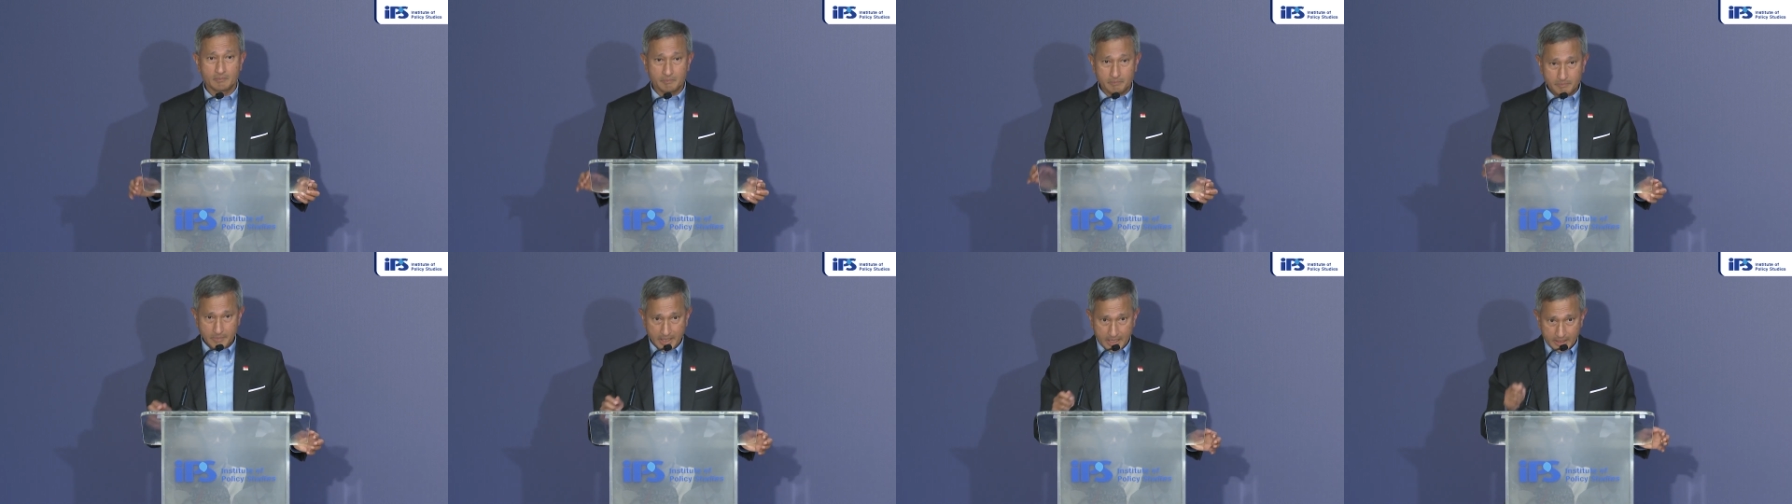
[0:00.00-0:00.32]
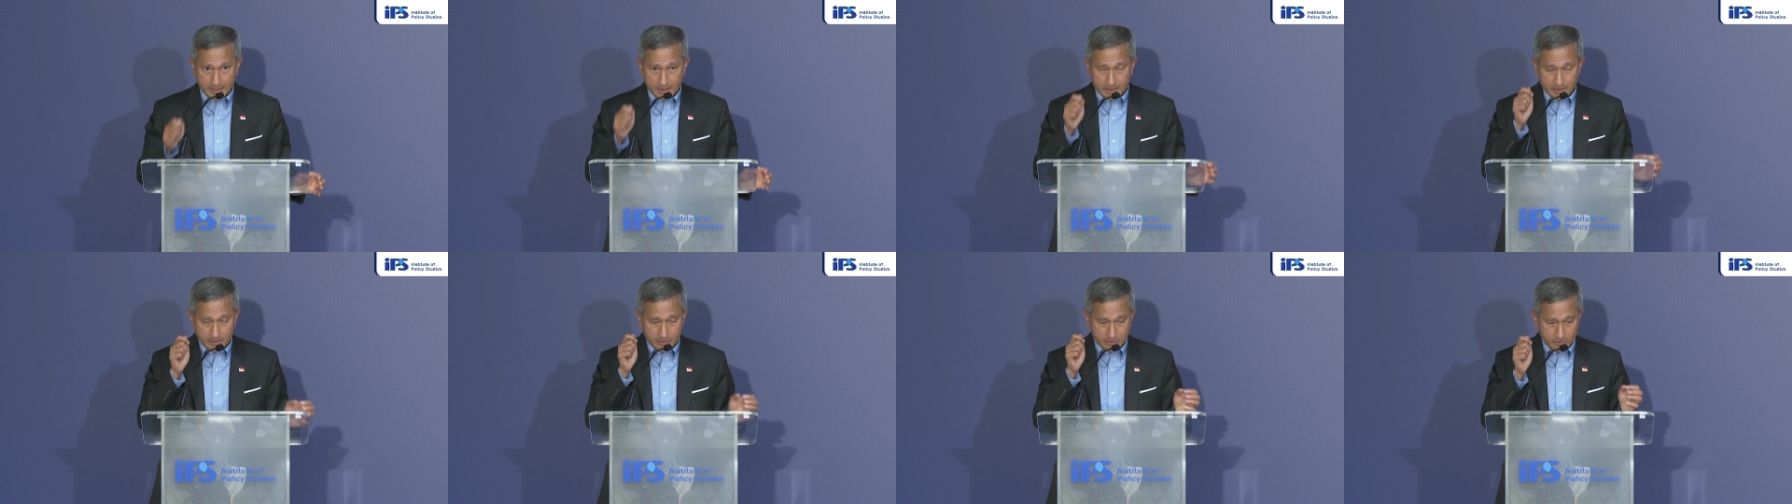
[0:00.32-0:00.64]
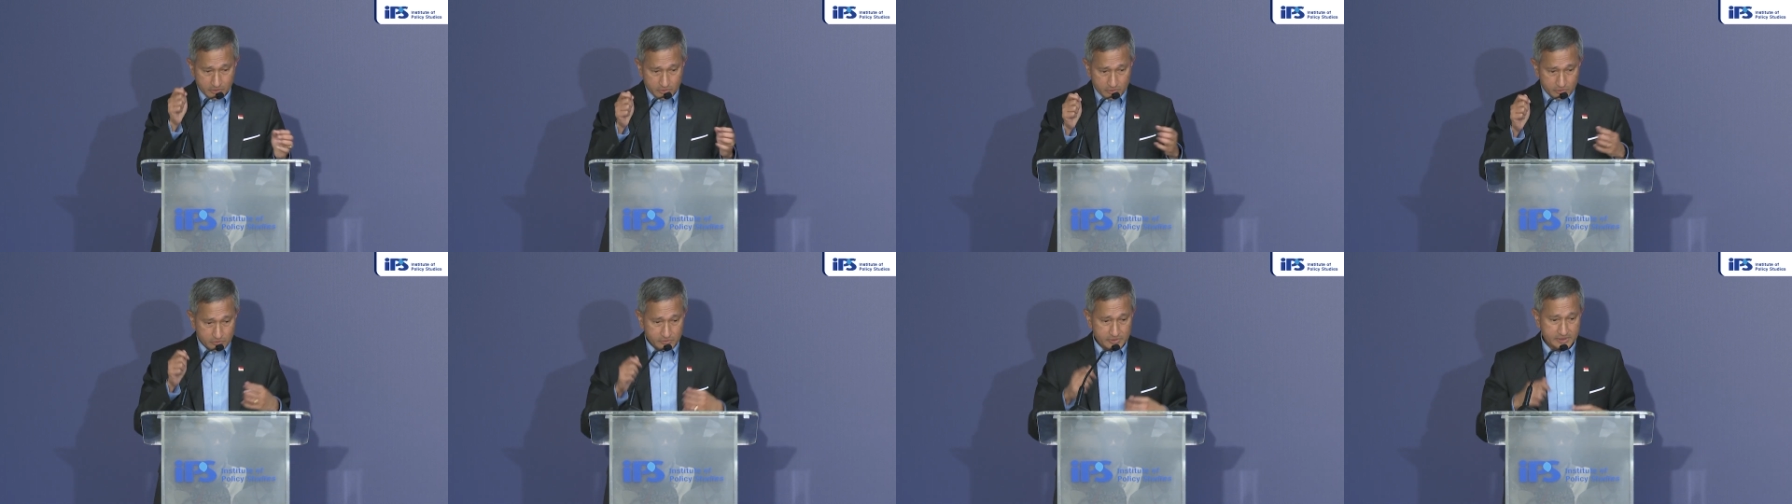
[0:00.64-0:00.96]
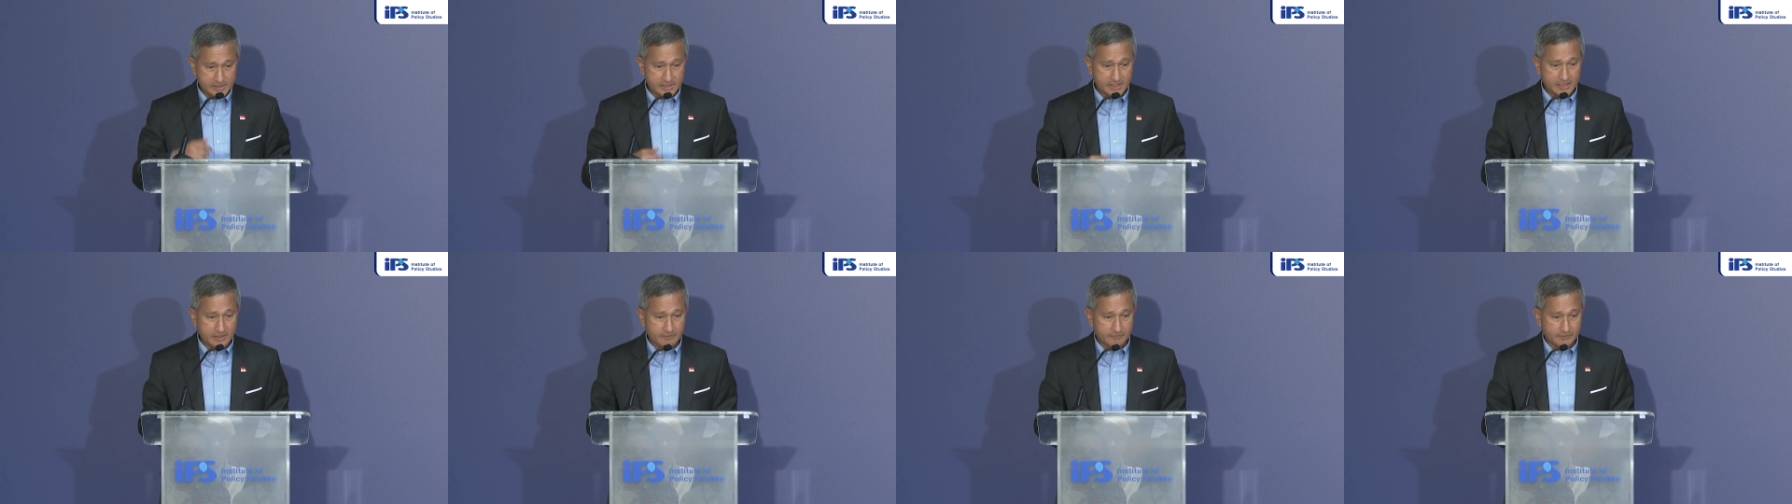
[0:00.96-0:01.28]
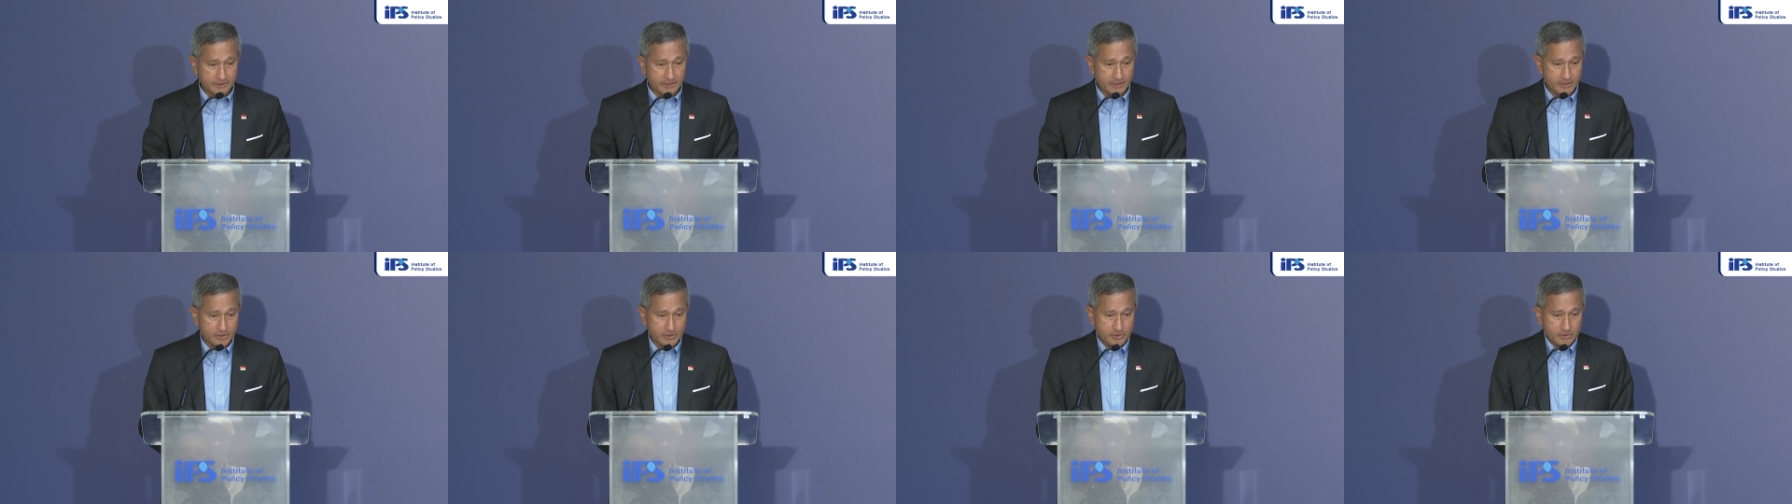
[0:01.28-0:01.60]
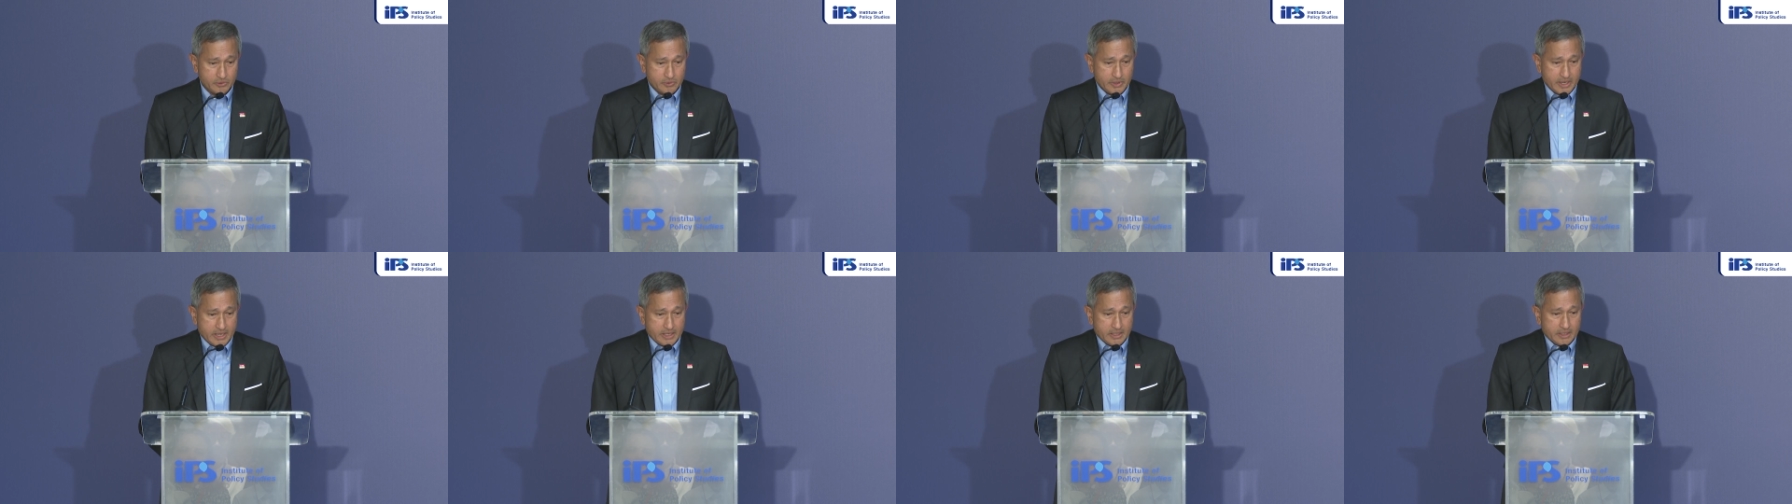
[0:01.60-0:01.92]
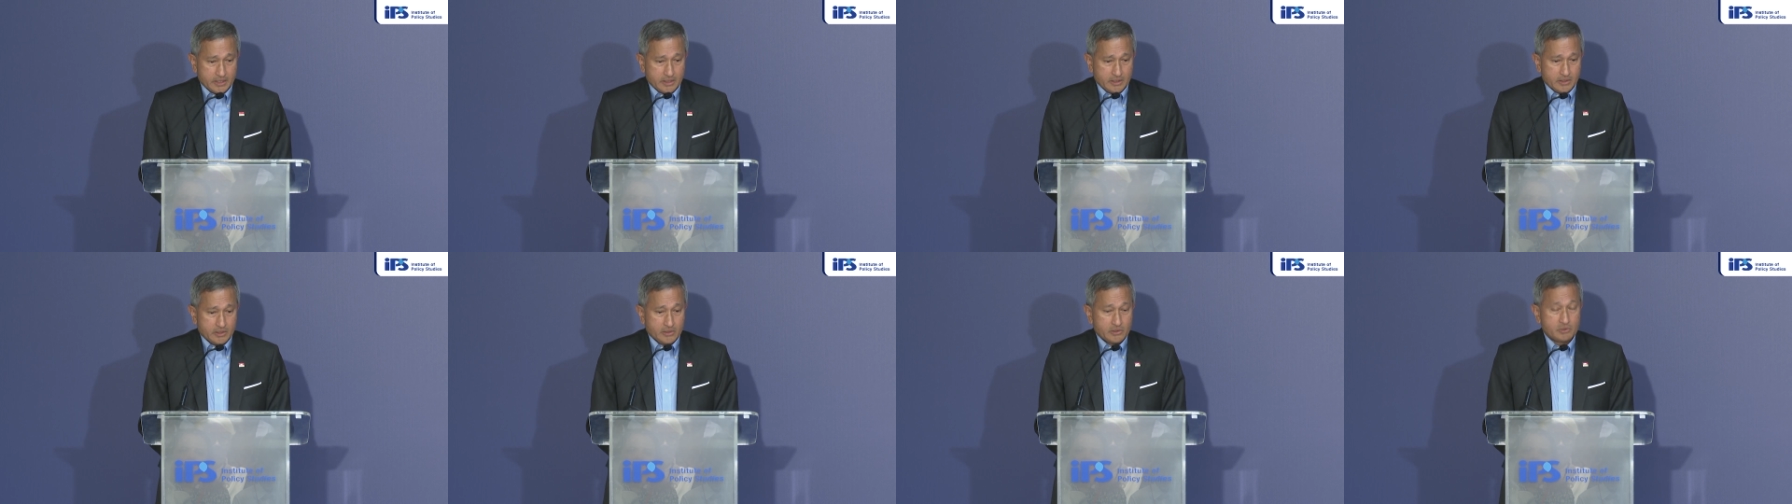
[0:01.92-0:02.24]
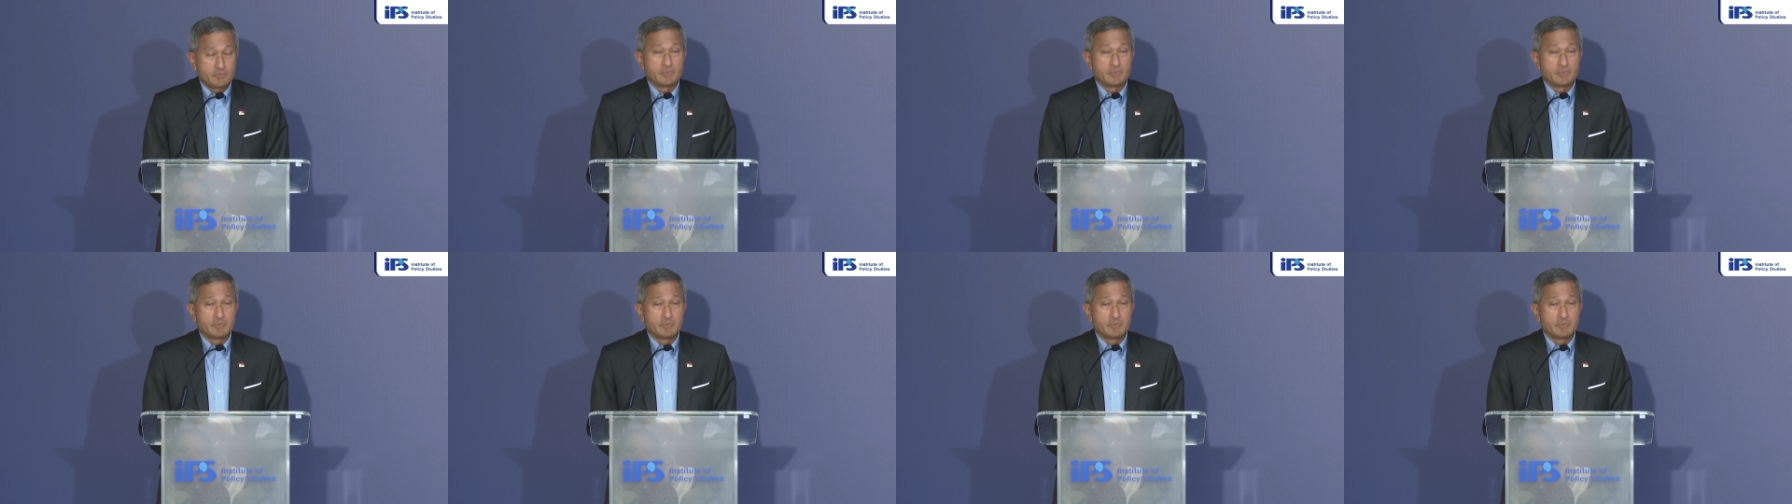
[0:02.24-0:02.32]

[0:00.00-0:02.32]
But you served at the UN.